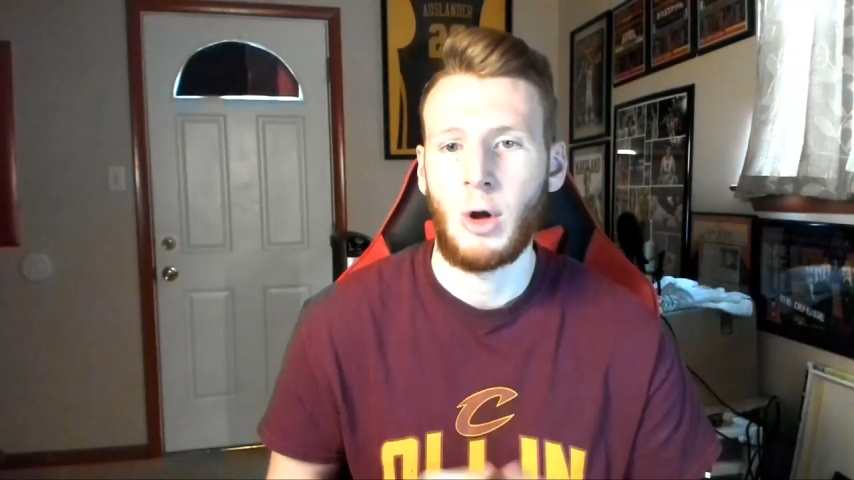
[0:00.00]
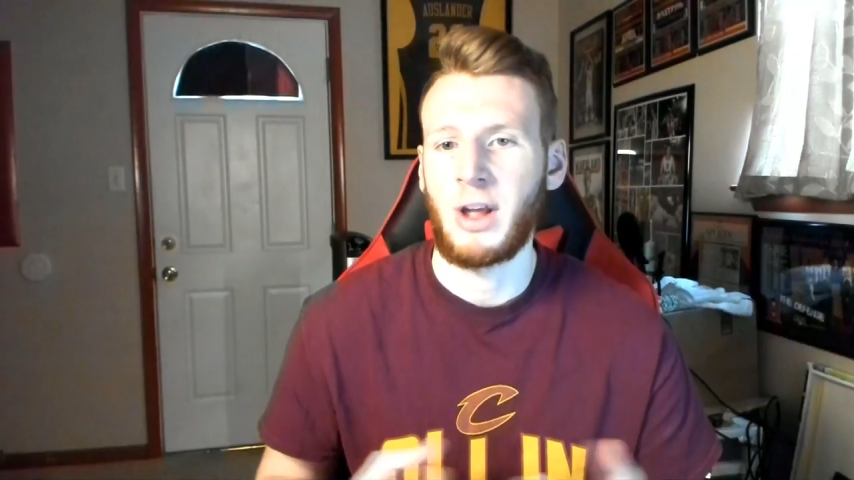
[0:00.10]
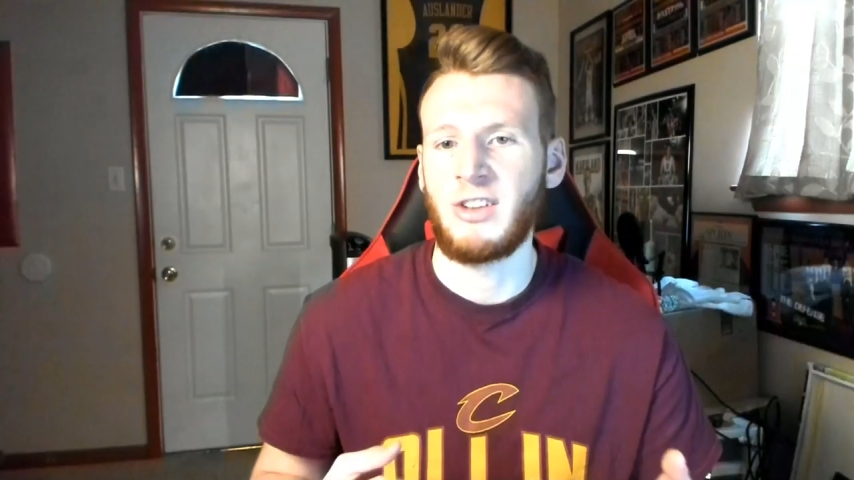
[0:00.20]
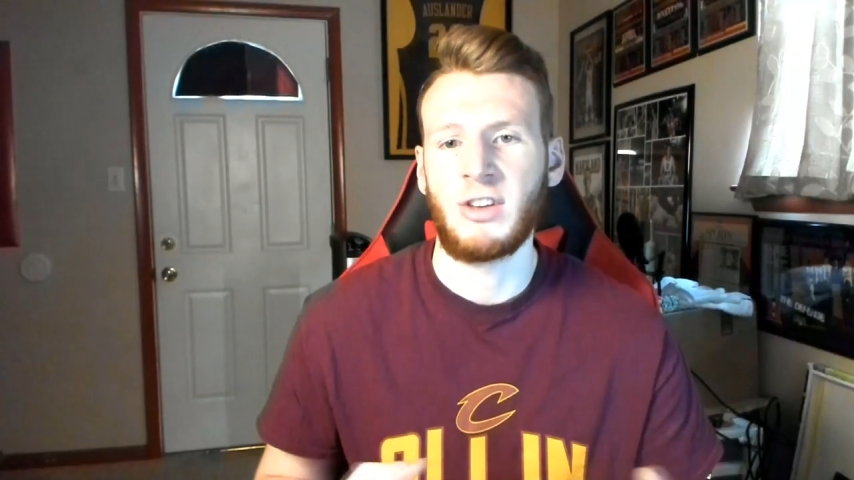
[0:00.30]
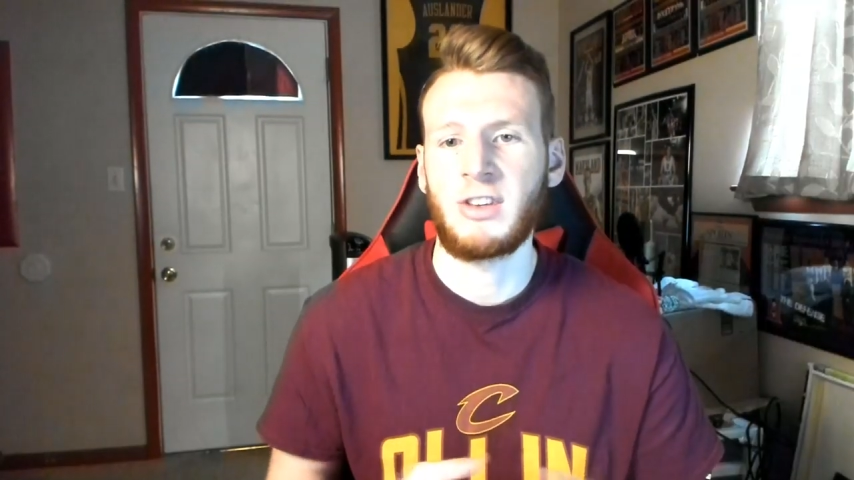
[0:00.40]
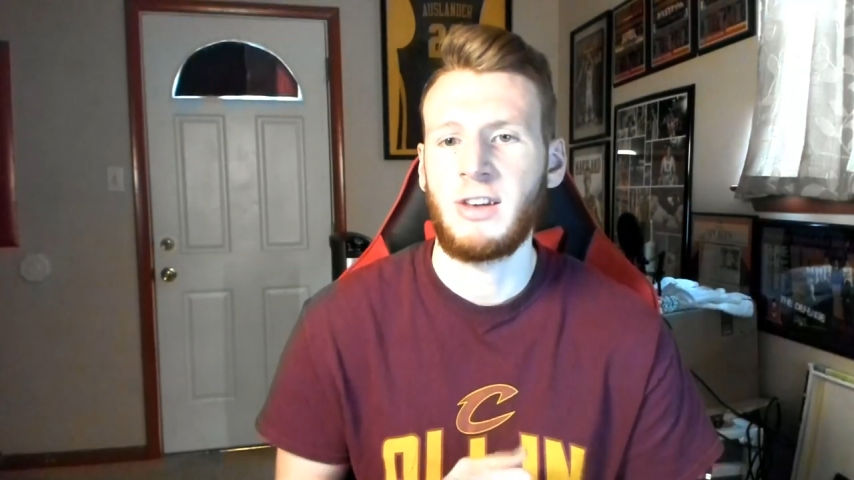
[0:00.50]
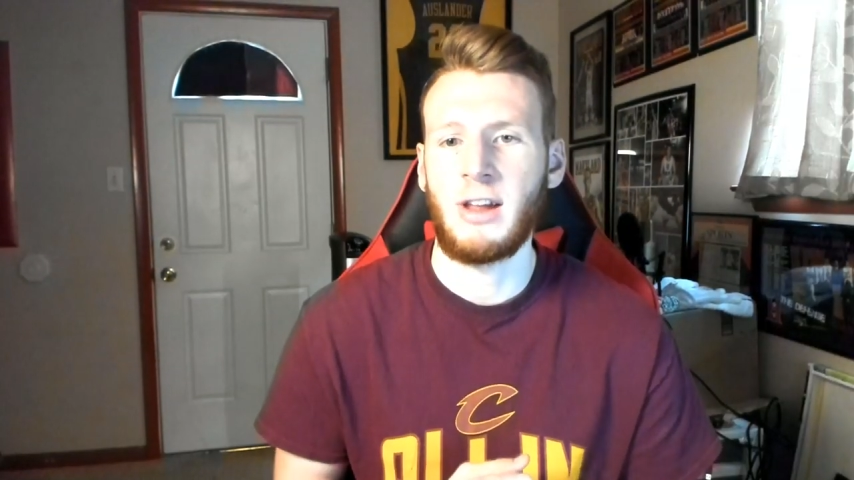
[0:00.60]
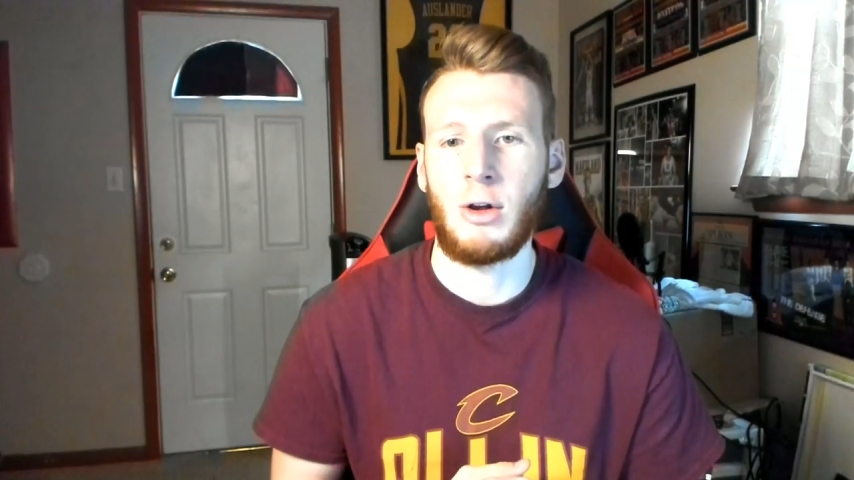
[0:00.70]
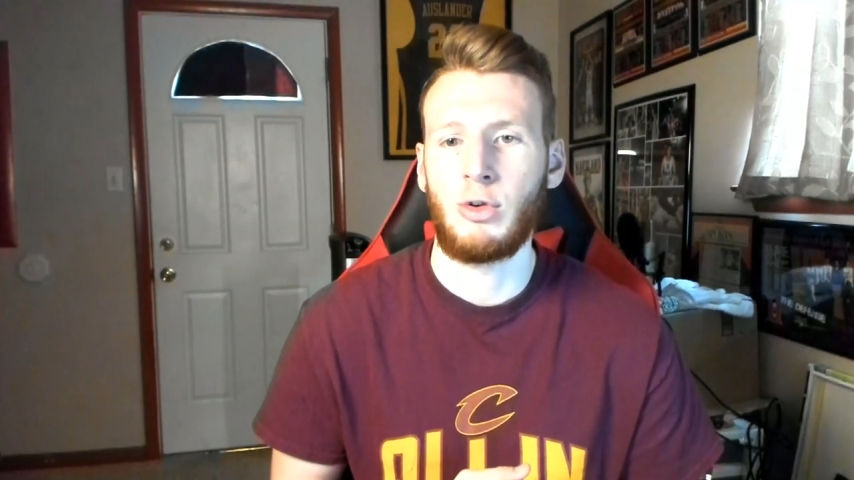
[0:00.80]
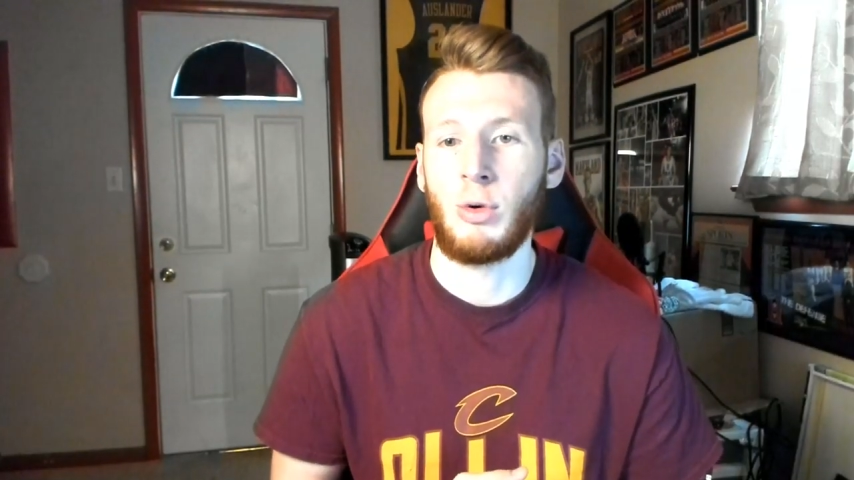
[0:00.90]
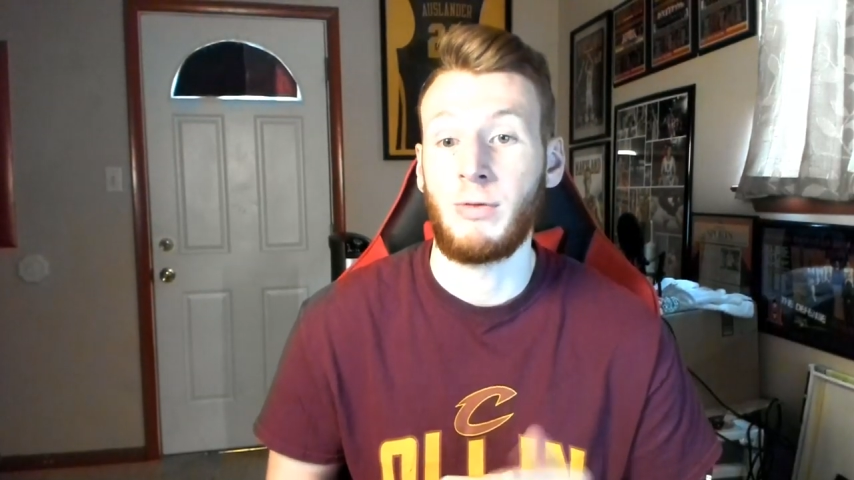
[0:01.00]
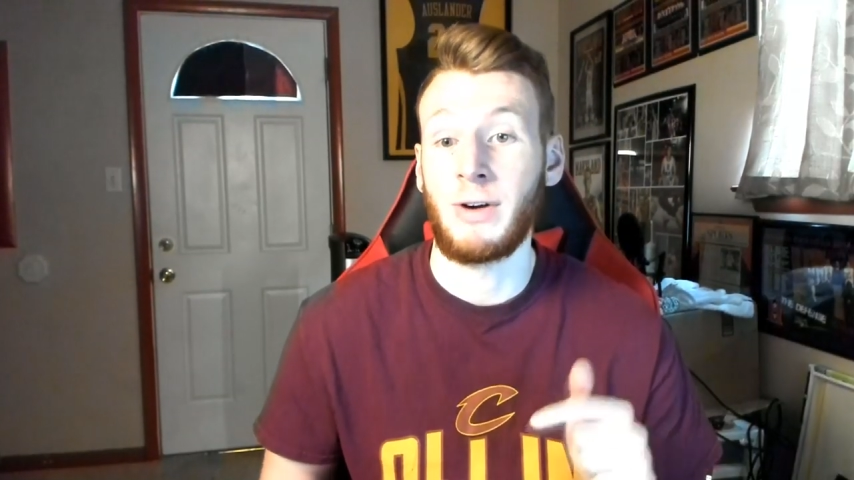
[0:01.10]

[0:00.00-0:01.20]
Okay, so let's get down to it.